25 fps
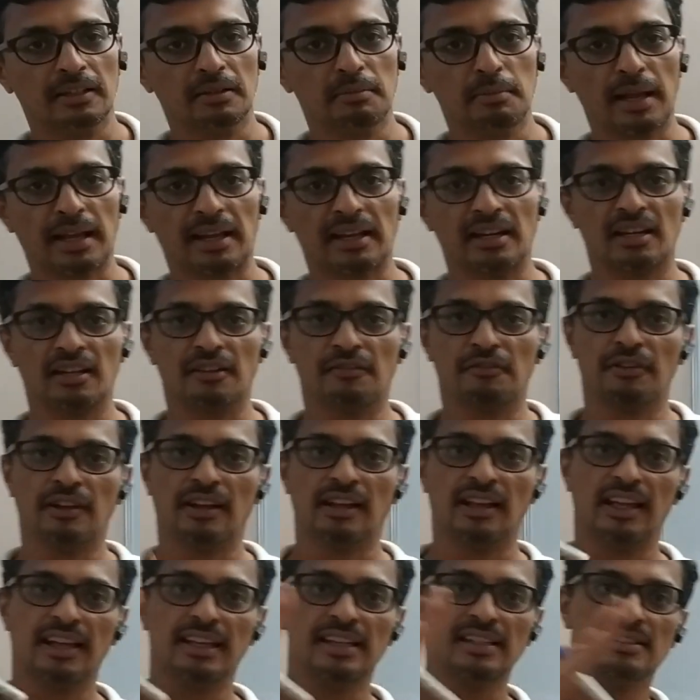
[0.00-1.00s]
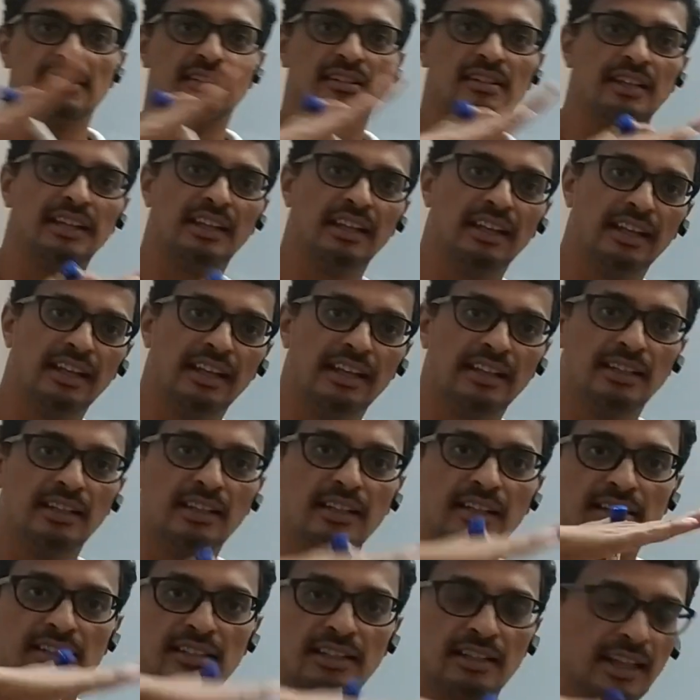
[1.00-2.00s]
magnetic field lines are
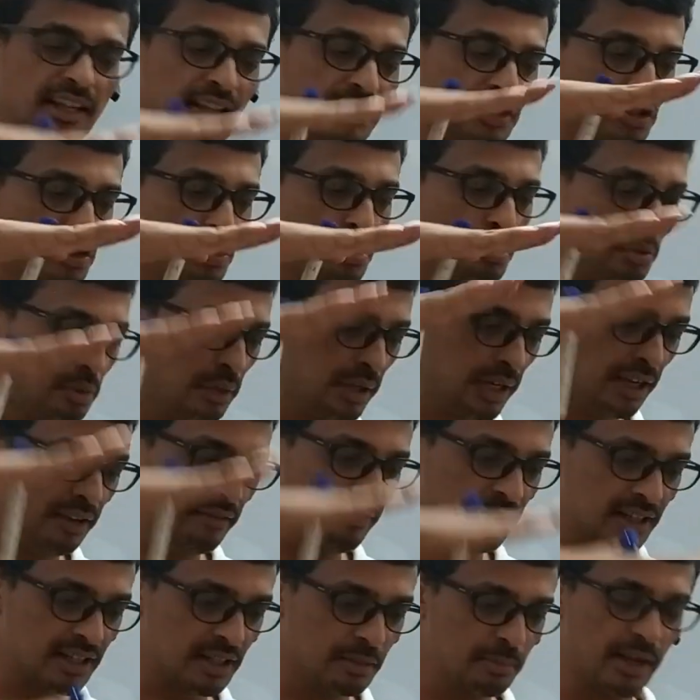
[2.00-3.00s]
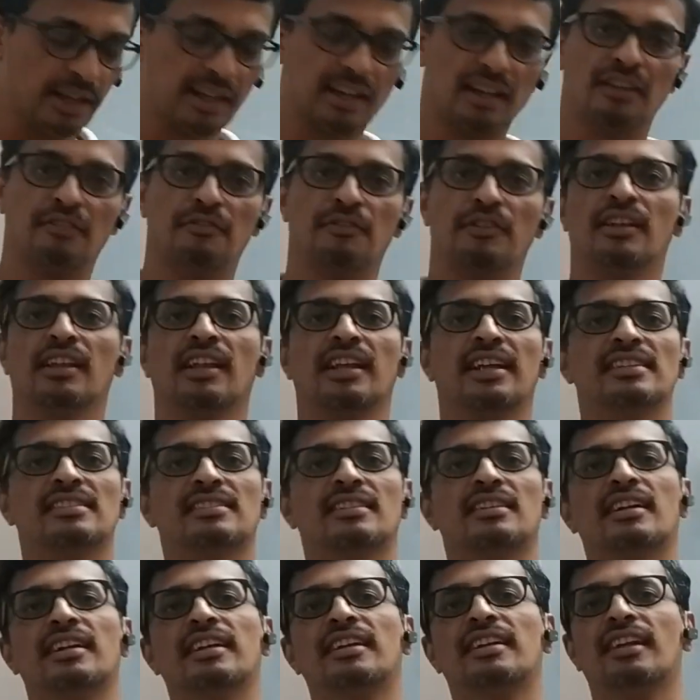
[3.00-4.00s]
annihilated. It's a nice story where the magnetic field lines
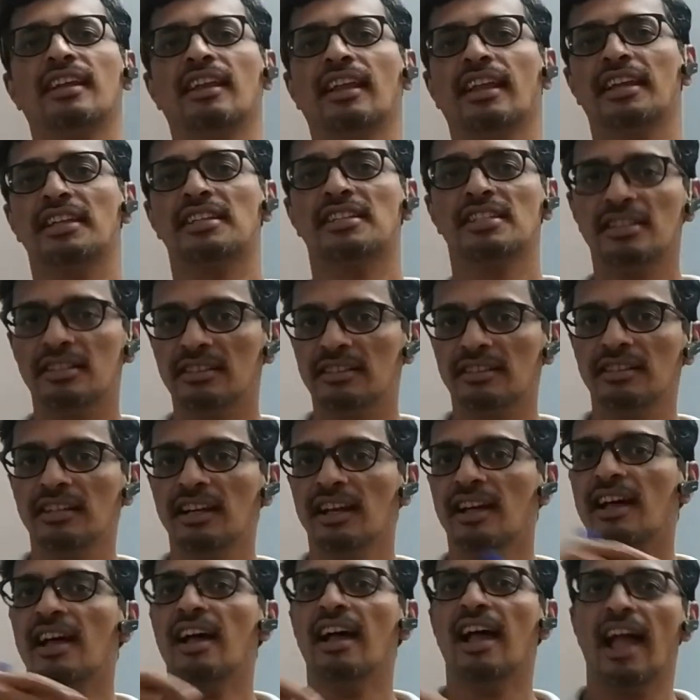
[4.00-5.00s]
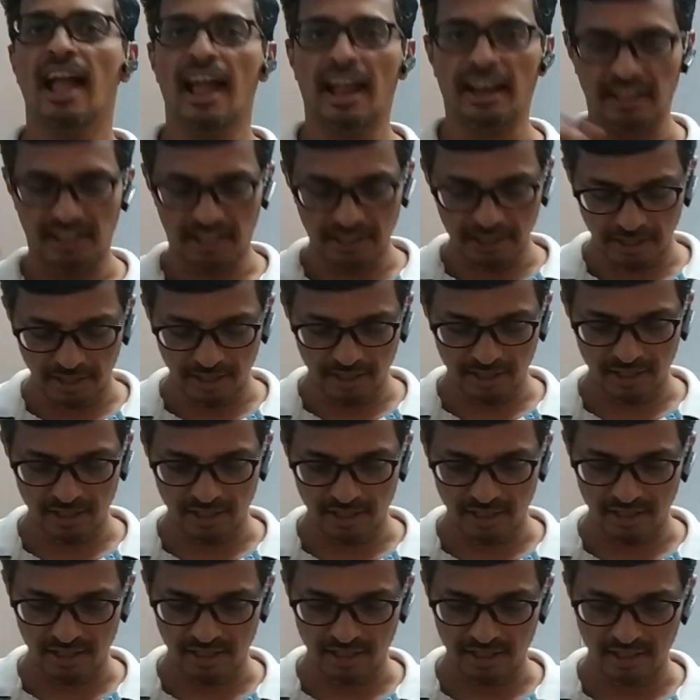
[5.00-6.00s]
are annihilated, and then
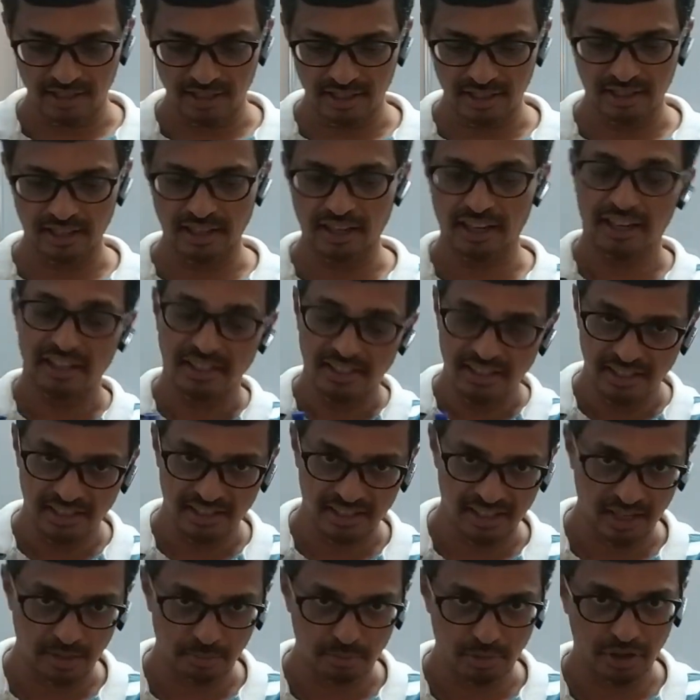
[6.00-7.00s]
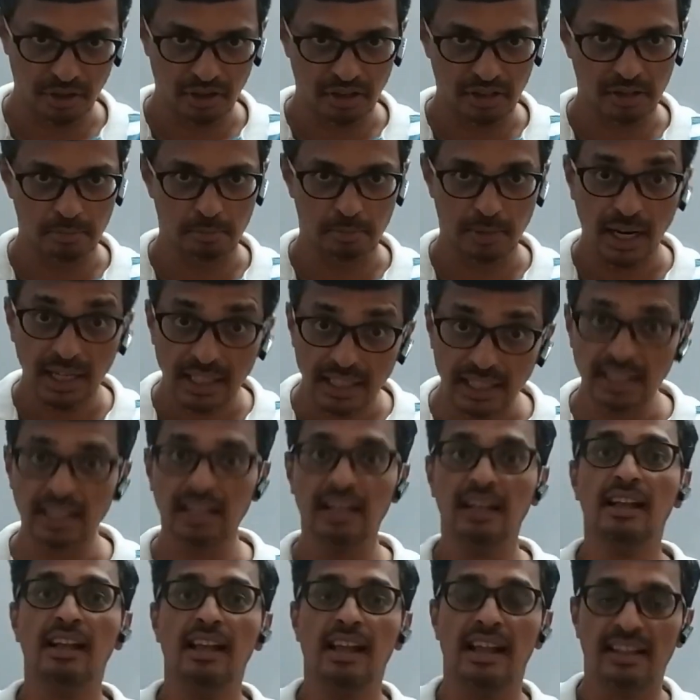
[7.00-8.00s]
the energy is dumped into the
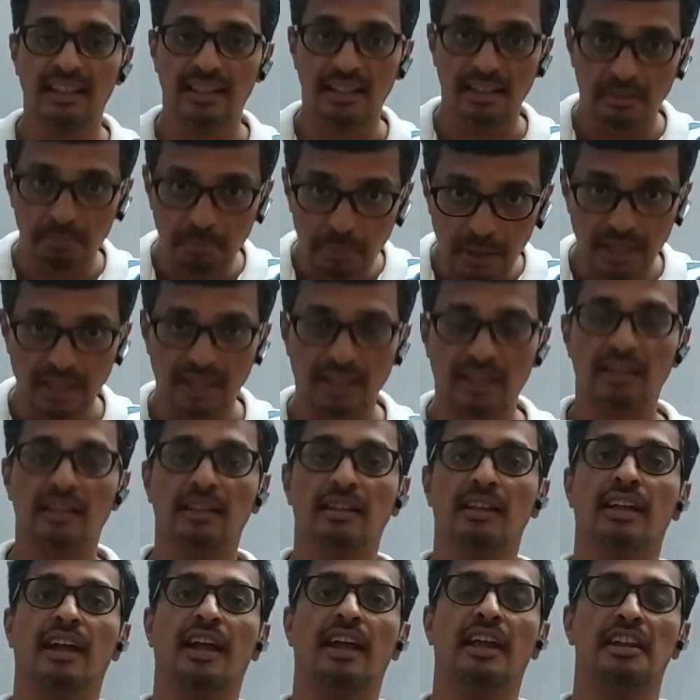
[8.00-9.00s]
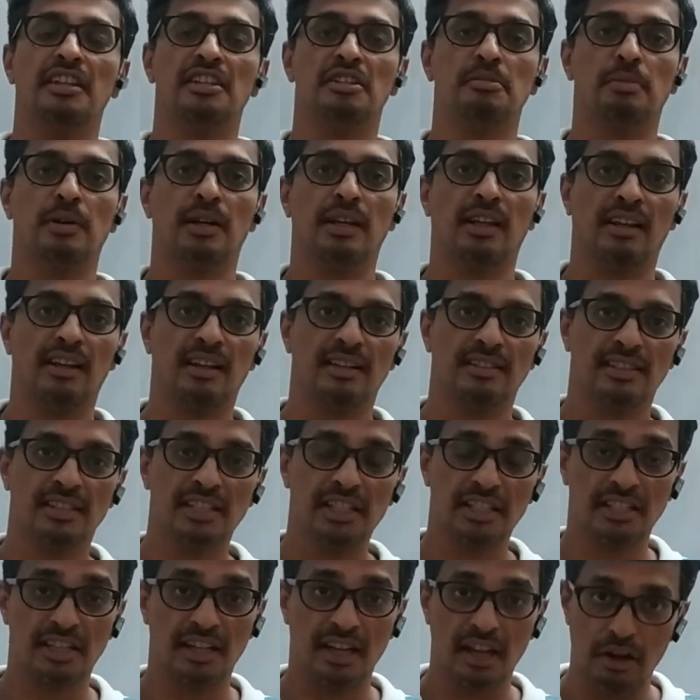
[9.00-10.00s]
particle, and the energy particle is
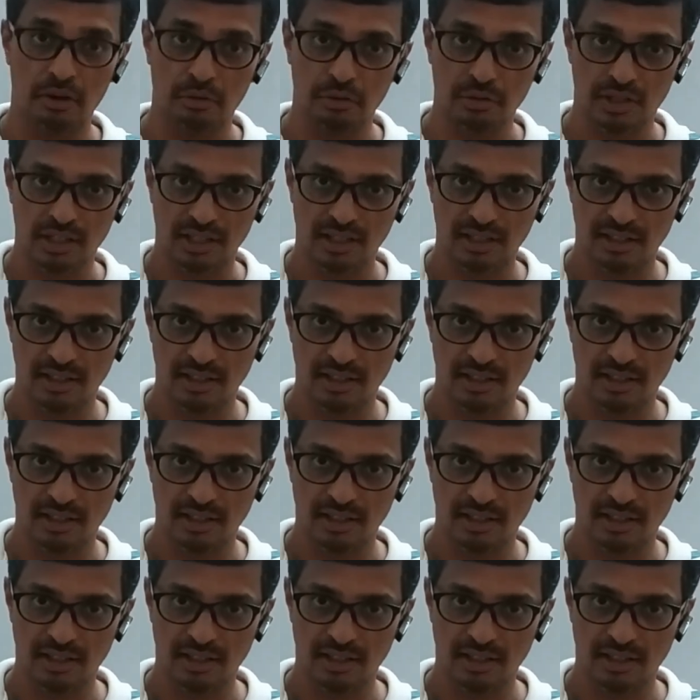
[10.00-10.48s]
ejected out.